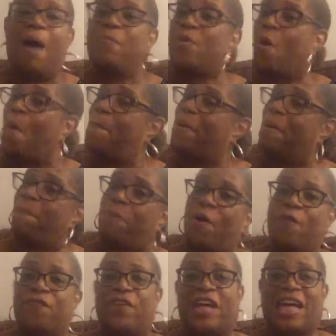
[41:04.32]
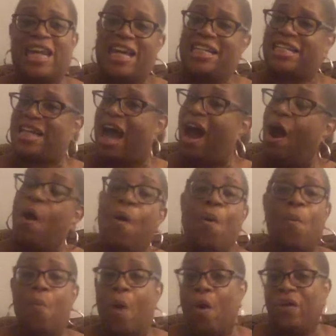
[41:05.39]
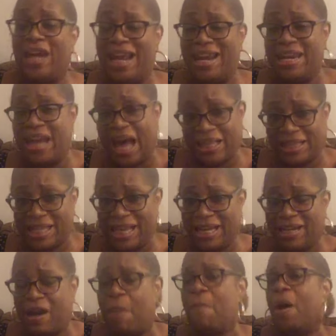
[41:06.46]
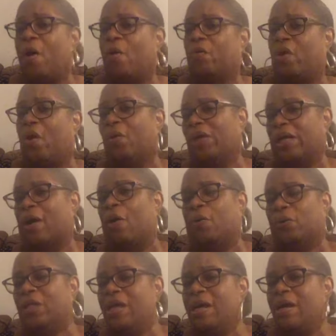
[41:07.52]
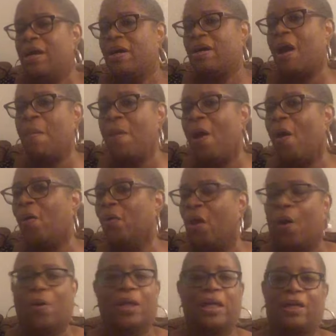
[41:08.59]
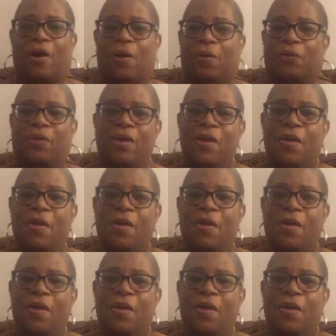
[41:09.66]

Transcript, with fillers: I'm going to be perfect and entire, wanting nothing. Come on, Holy Ghost. Come on, Holy Ghost.